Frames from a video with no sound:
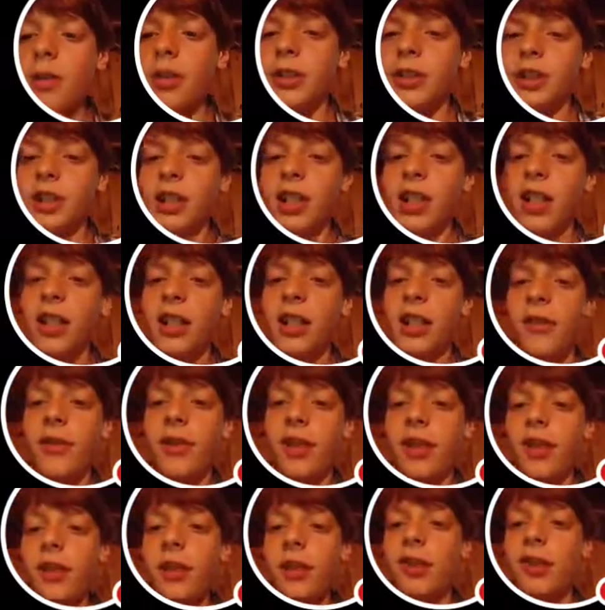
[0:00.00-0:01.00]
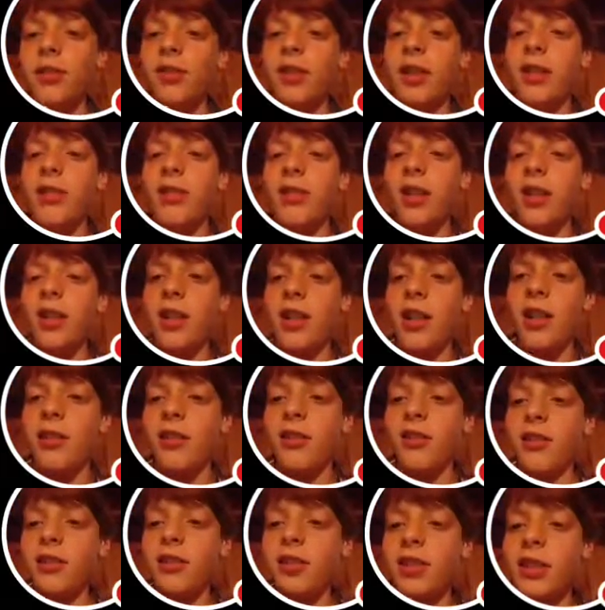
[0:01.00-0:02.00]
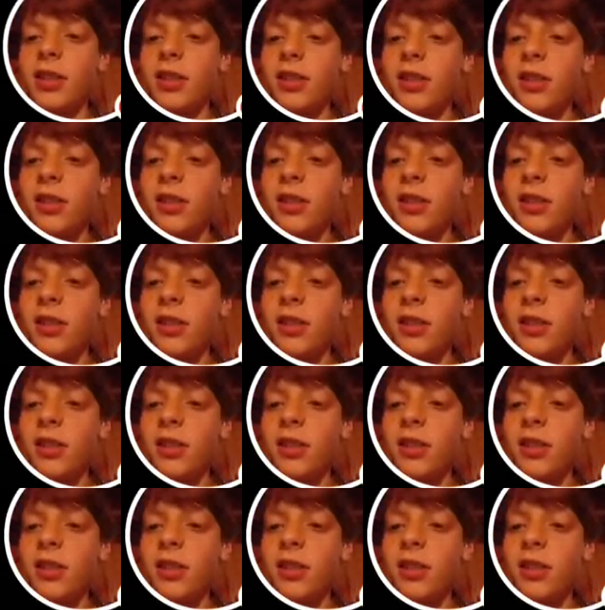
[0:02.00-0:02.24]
it just kind of gets rid of the goggles.